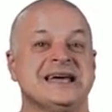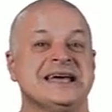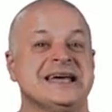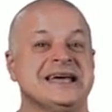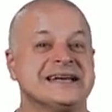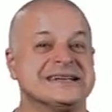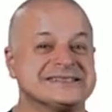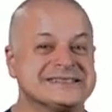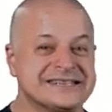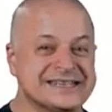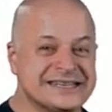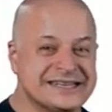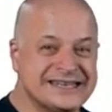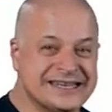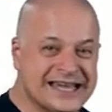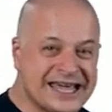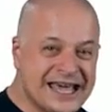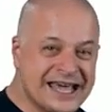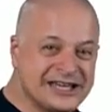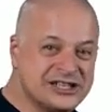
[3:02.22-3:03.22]
is an
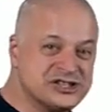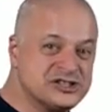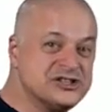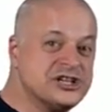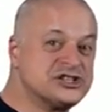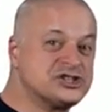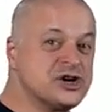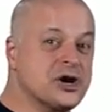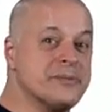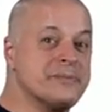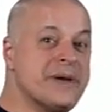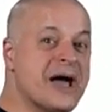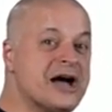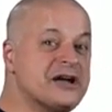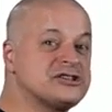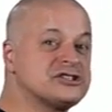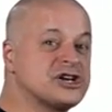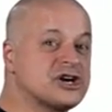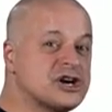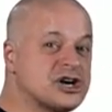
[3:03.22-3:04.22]
indication that you're
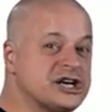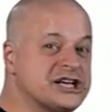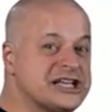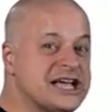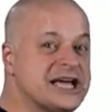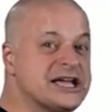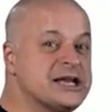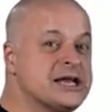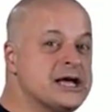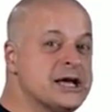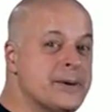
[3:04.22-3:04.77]
about to herniate.